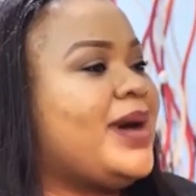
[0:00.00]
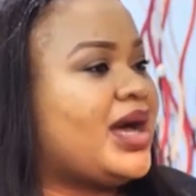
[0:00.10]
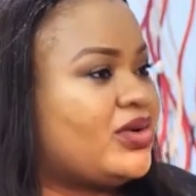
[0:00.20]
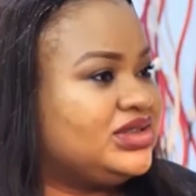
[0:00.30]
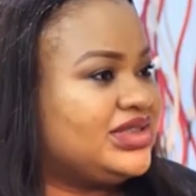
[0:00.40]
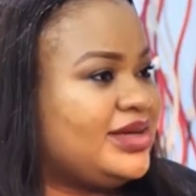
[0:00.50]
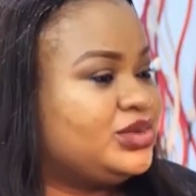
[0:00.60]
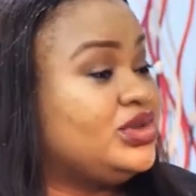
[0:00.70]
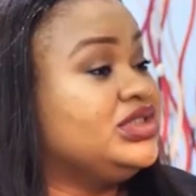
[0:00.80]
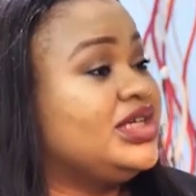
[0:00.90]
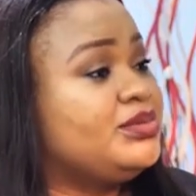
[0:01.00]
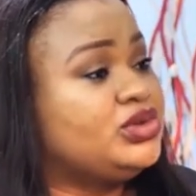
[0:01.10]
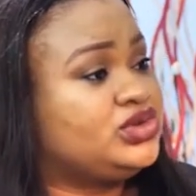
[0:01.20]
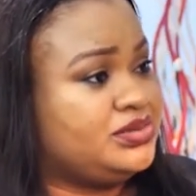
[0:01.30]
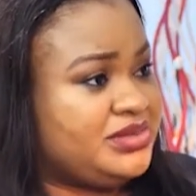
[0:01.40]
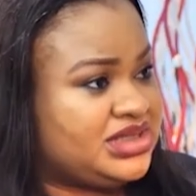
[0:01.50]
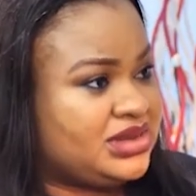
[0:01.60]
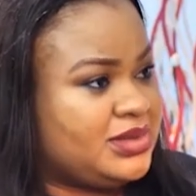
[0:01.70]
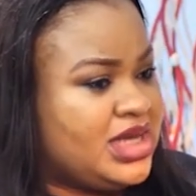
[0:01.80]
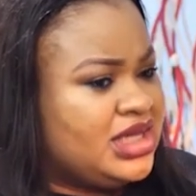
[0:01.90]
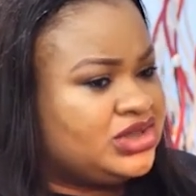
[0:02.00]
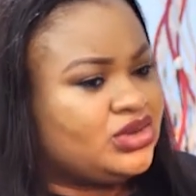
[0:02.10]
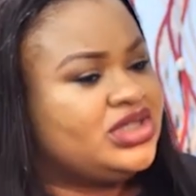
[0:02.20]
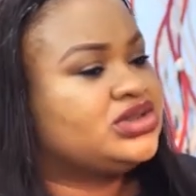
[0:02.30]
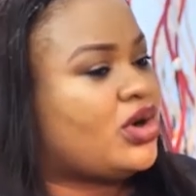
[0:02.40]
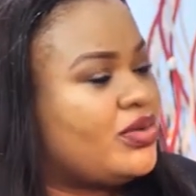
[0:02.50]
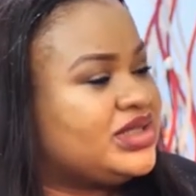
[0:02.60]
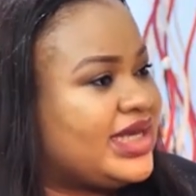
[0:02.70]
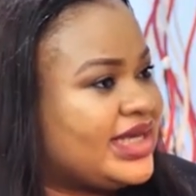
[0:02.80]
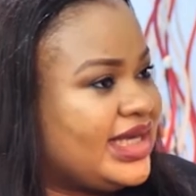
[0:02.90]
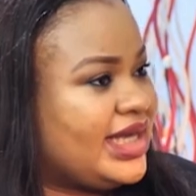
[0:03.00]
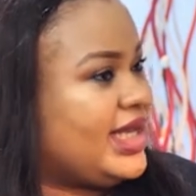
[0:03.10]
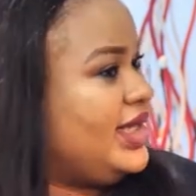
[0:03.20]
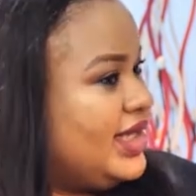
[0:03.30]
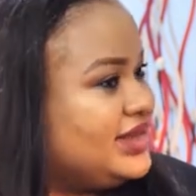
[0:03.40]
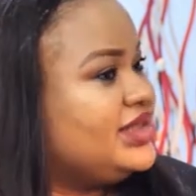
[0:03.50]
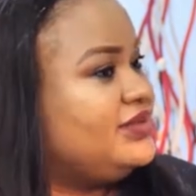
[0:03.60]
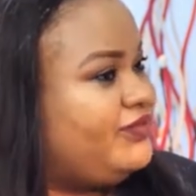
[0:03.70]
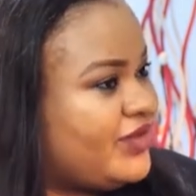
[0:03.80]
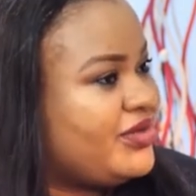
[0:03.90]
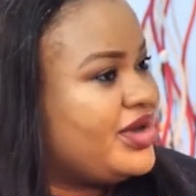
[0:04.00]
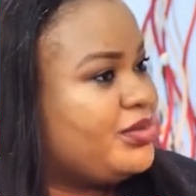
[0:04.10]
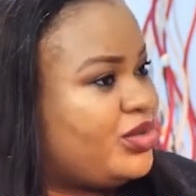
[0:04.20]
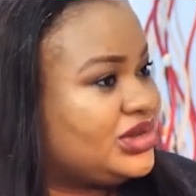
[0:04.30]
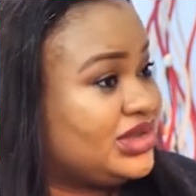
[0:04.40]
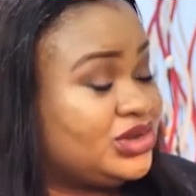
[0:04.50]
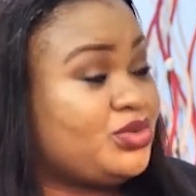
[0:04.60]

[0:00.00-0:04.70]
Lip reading: back on time so he's able to meet up. So he's always like, is it very important? So